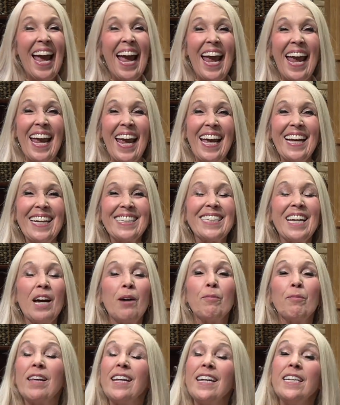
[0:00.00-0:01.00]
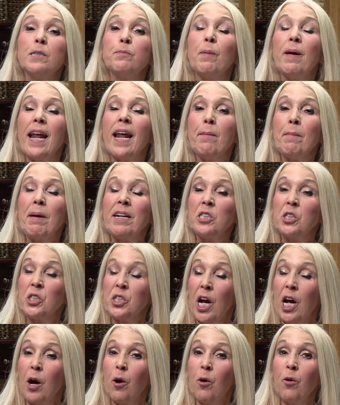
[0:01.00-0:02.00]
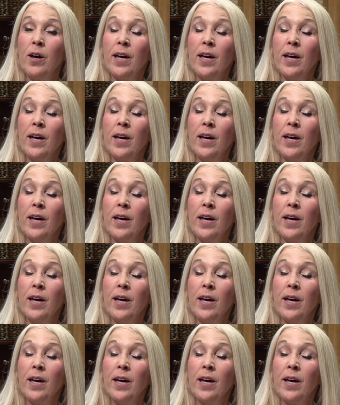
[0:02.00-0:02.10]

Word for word: and um, he has been on my show.